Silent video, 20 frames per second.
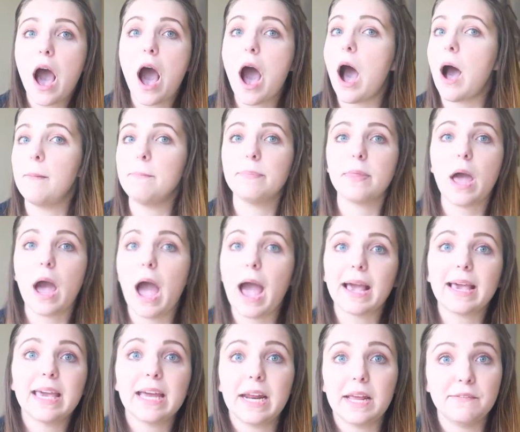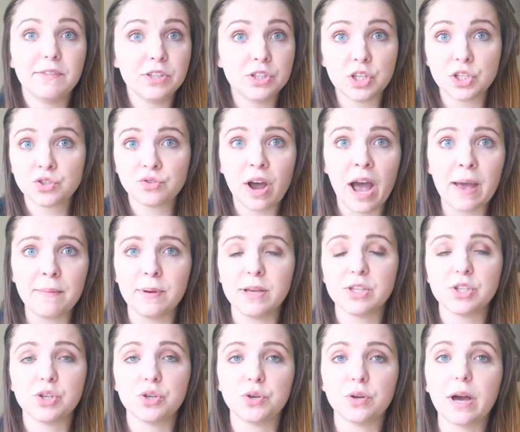I can't even describe
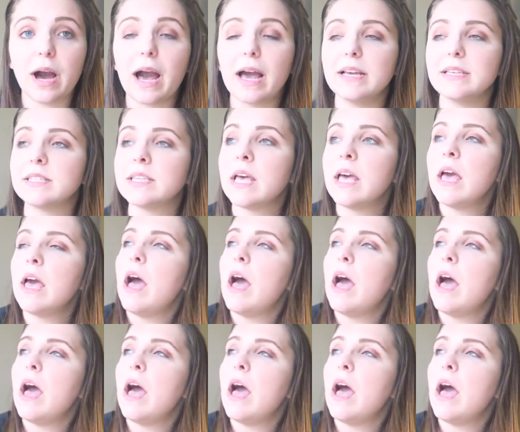it to you guys.